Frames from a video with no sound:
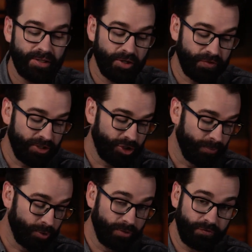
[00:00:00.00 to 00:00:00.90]
if they show
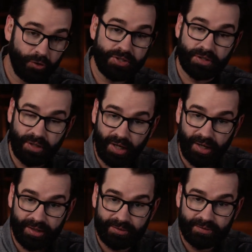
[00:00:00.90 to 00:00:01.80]
up to enforce the
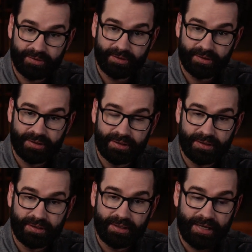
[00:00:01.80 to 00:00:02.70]
law
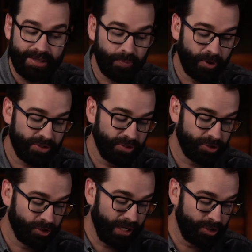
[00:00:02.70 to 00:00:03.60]
and the person
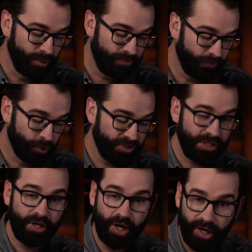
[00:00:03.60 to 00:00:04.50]
they're trying to enforce
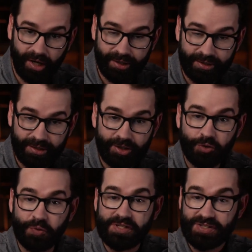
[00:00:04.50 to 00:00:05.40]
it on
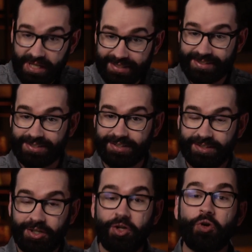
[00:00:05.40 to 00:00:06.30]
resists,
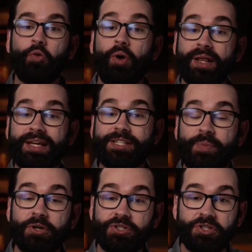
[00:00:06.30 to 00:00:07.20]
what are they
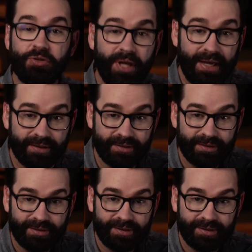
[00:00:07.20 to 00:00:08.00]
supposed to do then?